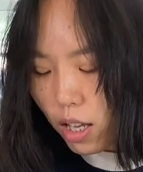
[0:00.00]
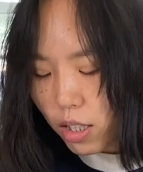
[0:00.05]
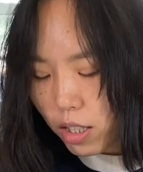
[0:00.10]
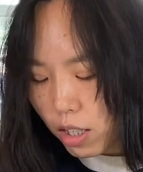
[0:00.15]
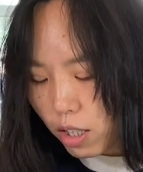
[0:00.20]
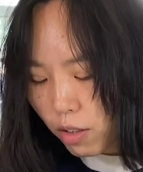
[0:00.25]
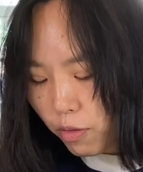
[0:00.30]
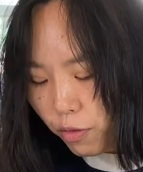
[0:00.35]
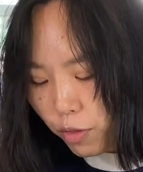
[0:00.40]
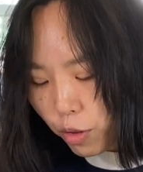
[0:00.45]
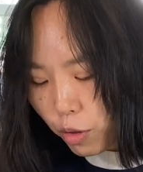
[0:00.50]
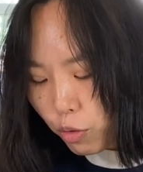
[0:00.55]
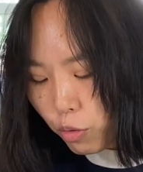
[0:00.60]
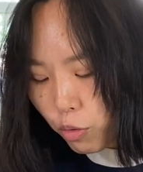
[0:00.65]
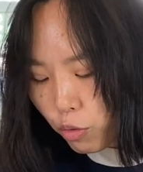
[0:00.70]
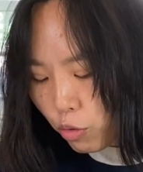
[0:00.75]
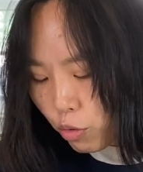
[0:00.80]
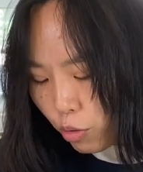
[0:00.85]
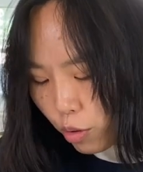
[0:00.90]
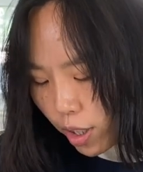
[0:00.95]
If you
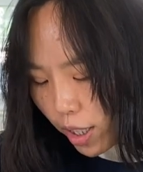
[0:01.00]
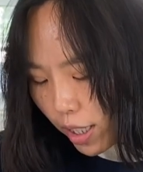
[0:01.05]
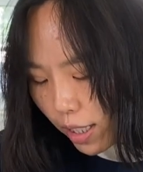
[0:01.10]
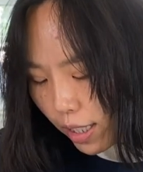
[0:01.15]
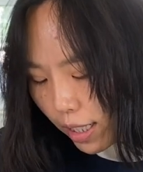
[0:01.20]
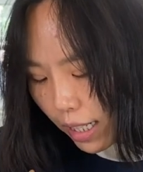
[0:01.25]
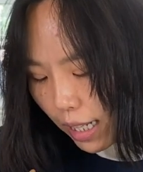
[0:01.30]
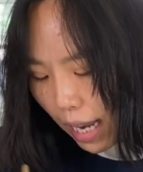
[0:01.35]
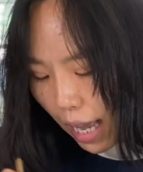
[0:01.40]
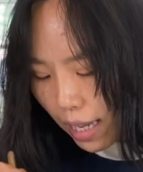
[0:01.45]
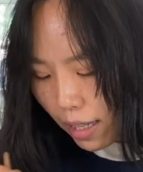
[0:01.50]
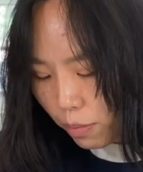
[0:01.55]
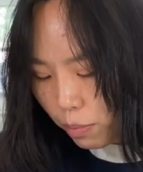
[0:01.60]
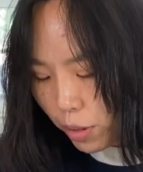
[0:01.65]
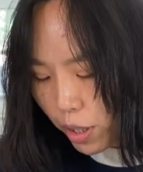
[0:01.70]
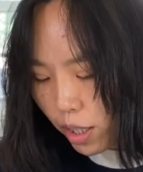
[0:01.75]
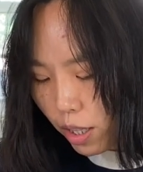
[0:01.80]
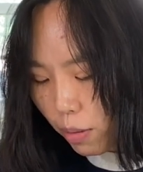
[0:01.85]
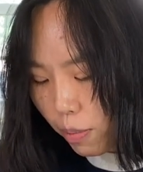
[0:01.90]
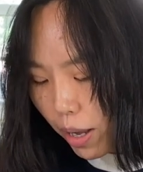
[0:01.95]
really like
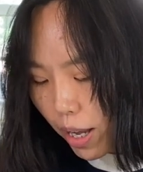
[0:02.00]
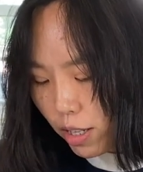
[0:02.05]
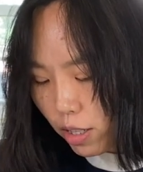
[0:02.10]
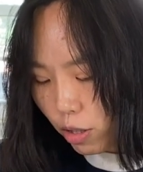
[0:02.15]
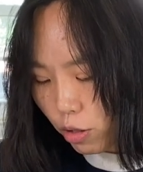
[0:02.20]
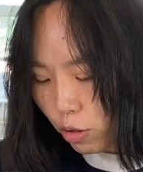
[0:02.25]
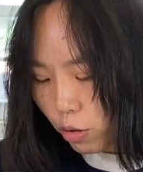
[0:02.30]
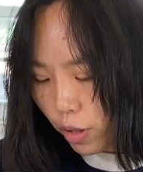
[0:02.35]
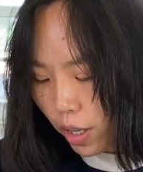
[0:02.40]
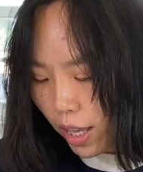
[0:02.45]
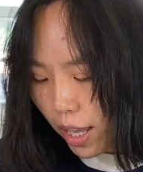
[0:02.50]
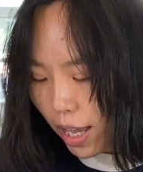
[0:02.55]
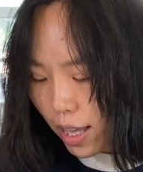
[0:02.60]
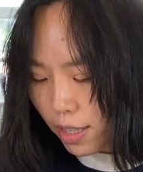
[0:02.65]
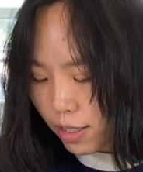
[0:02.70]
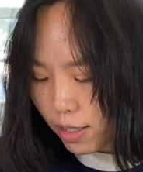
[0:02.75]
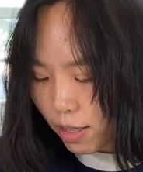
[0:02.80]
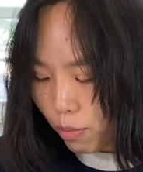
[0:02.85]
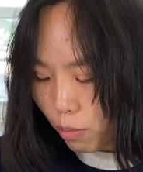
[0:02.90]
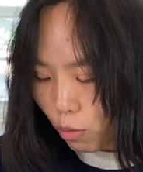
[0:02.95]
peanut butter, you can add
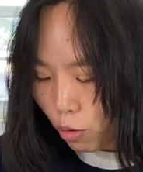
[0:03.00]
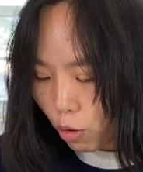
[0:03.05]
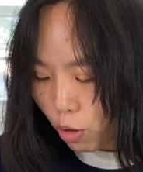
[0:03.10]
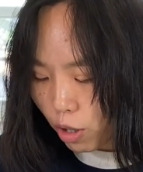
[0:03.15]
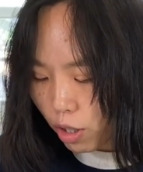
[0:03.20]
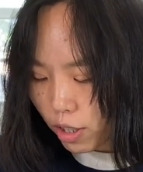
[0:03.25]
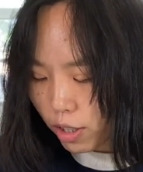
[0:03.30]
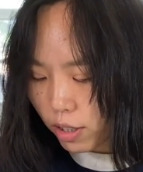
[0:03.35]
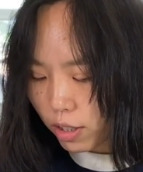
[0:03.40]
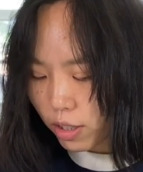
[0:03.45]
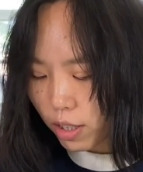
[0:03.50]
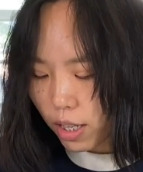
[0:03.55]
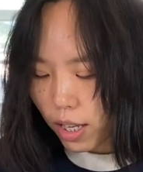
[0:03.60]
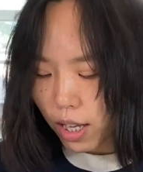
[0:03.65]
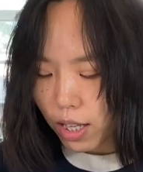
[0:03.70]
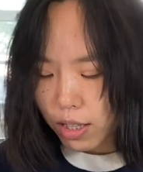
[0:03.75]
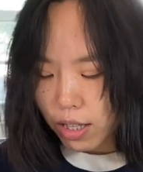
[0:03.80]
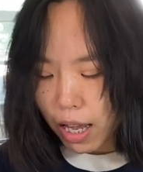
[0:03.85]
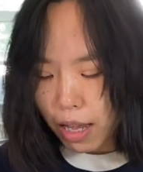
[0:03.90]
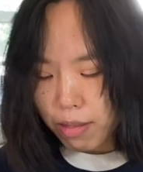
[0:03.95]
some more,
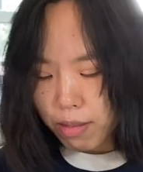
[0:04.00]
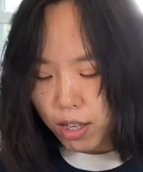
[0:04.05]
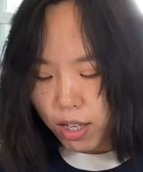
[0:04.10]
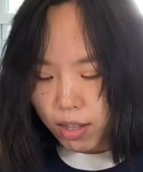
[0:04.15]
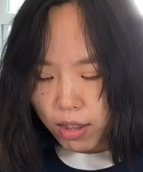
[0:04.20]
and I think